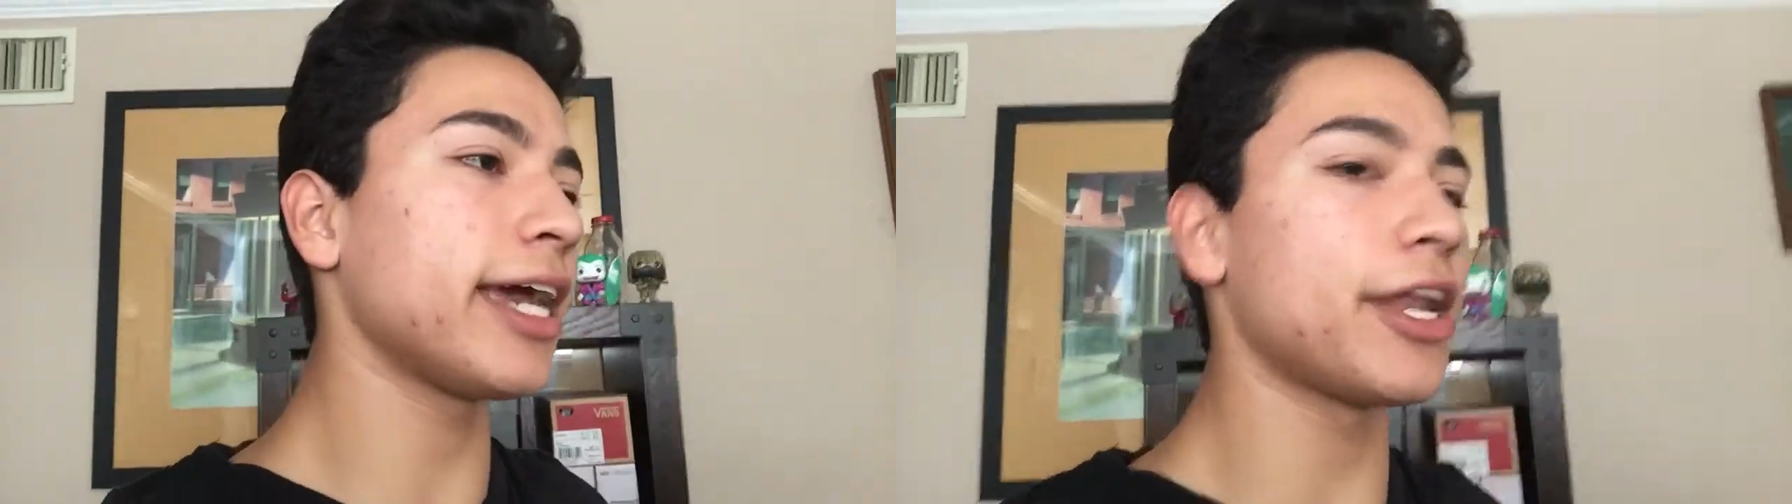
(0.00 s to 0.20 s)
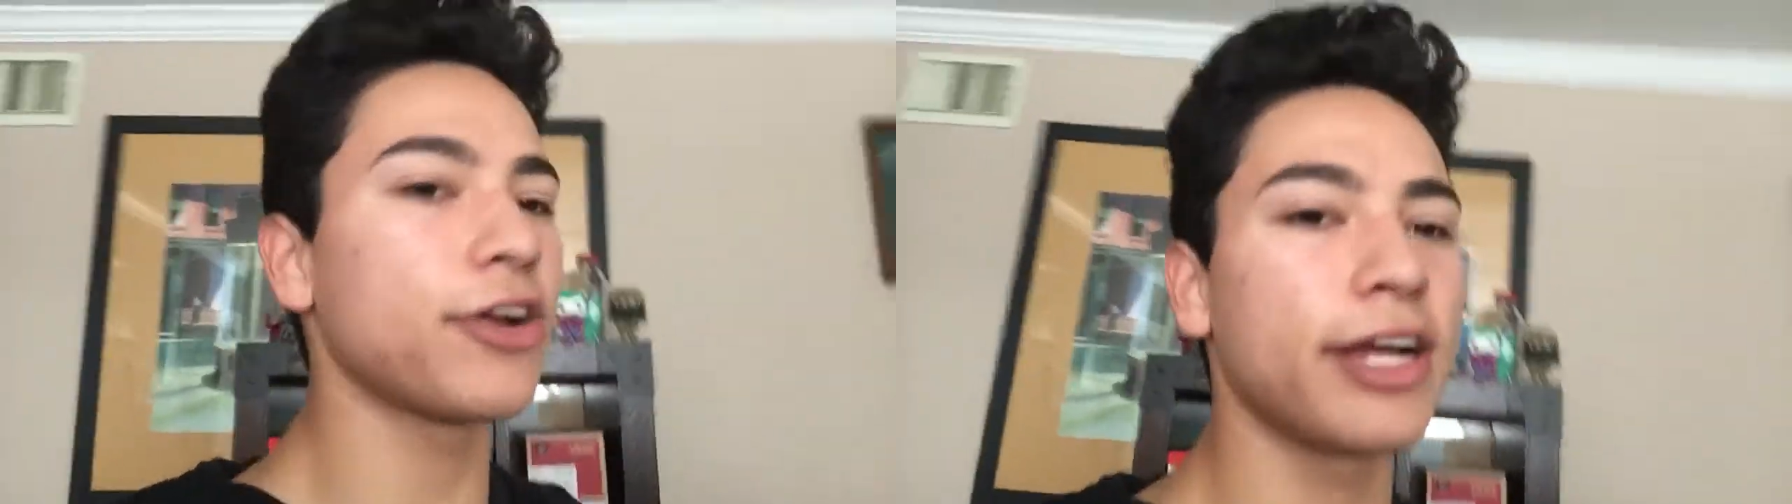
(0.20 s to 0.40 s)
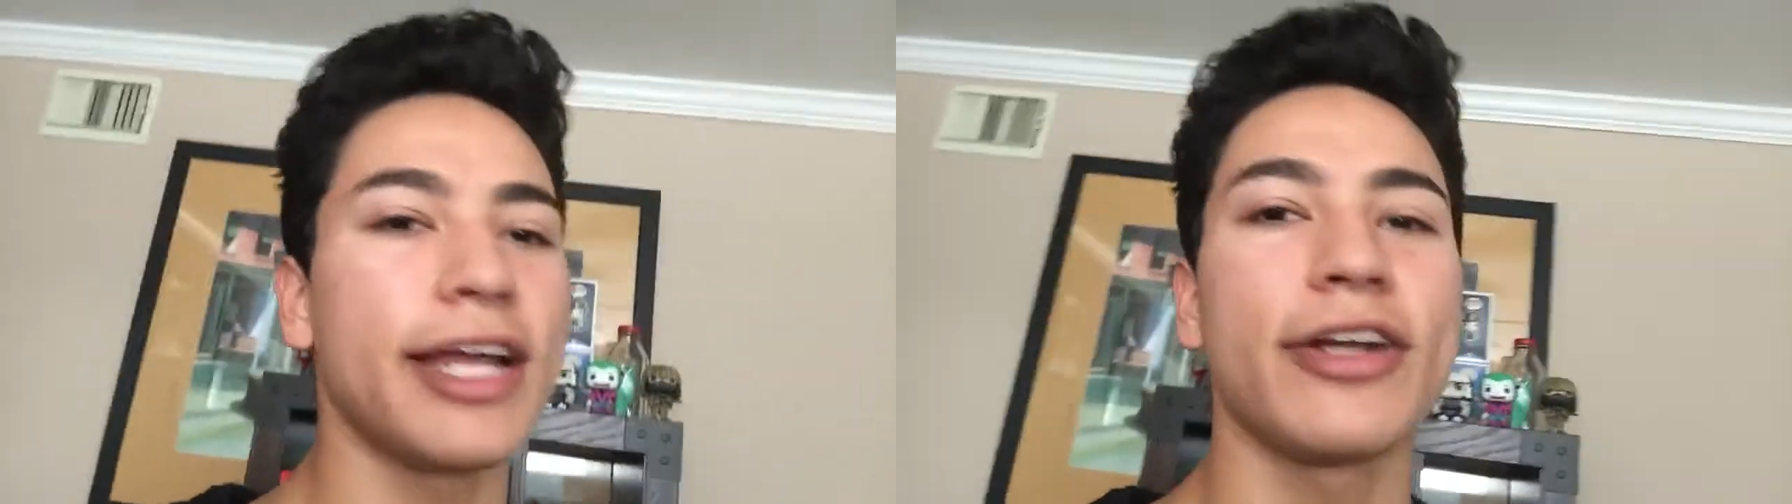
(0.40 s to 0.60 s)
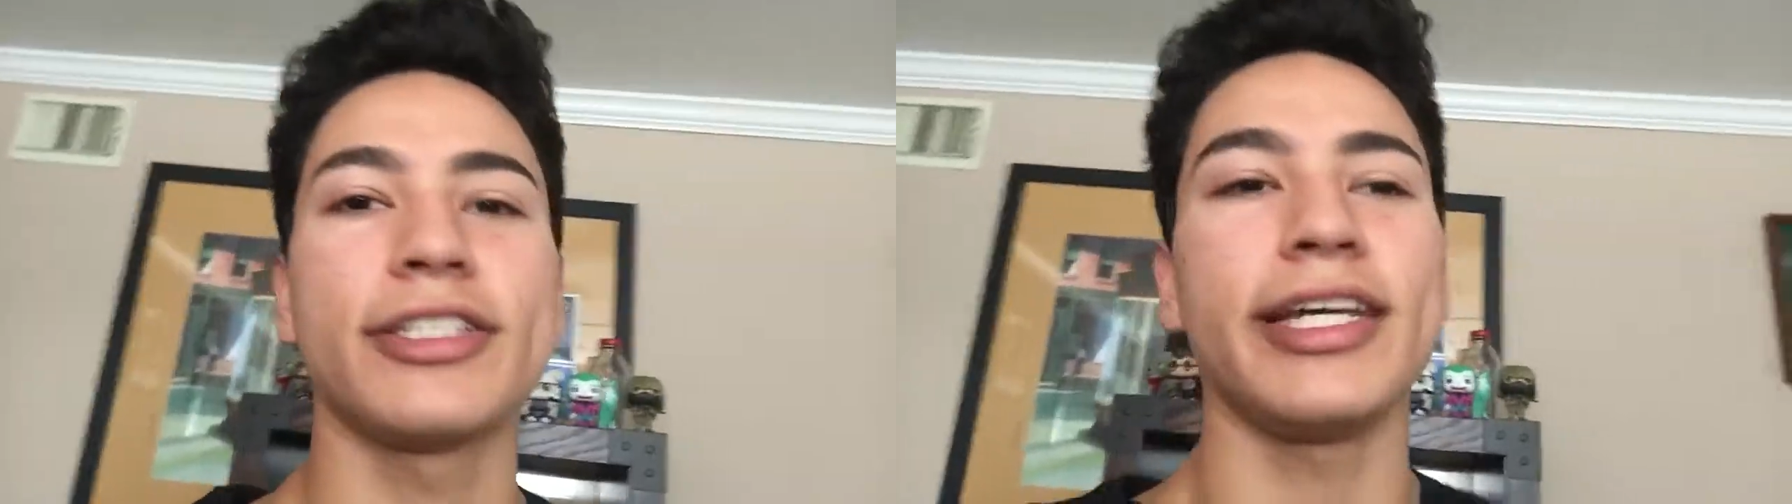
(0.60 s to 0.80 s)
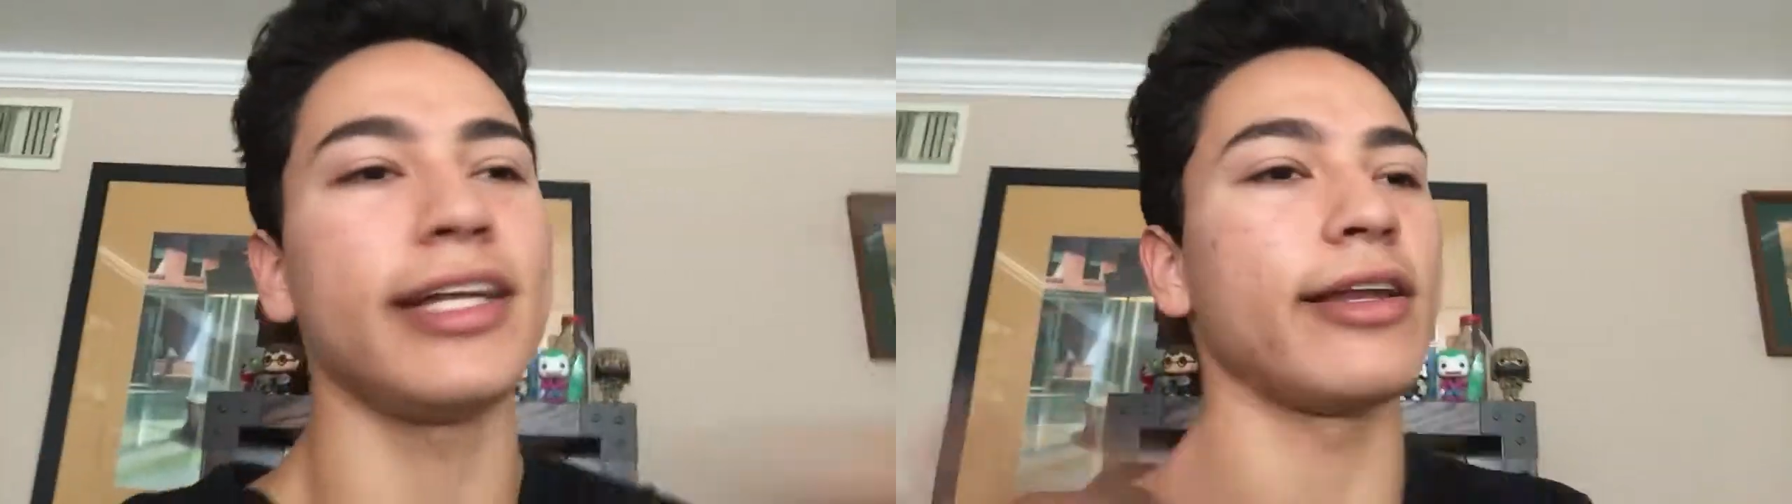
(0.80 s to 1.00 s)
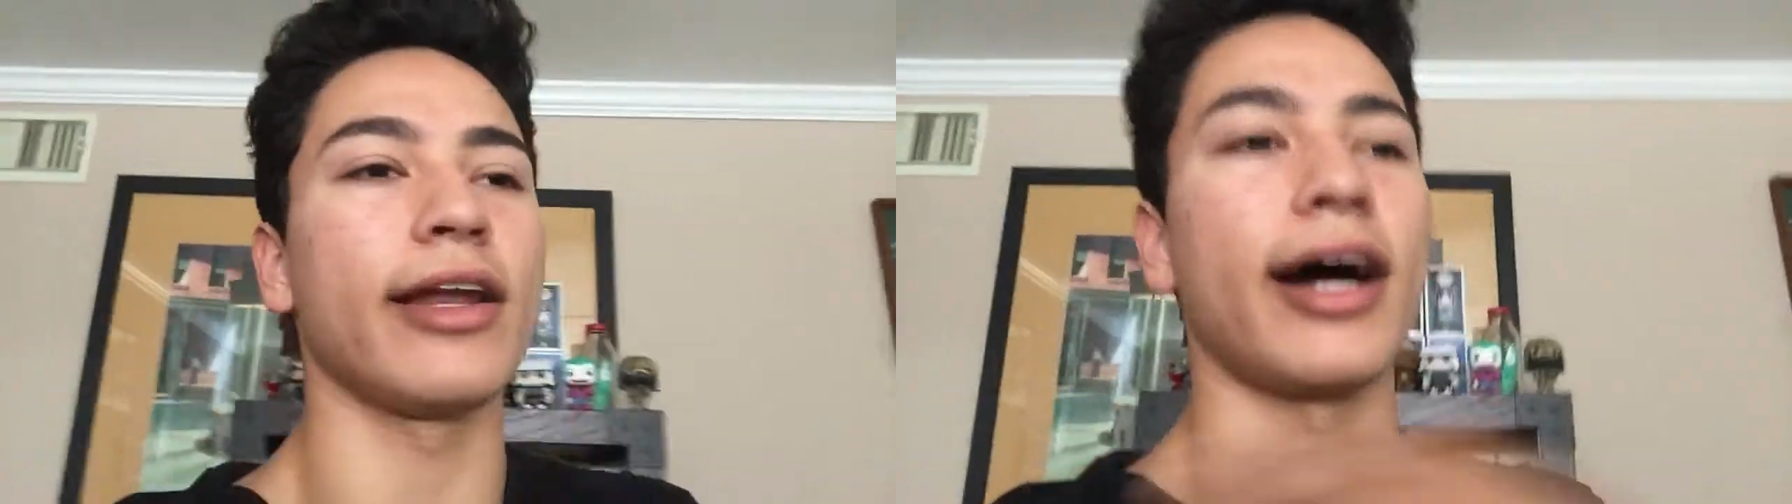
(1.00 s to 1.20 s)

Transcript: and you're in your seat,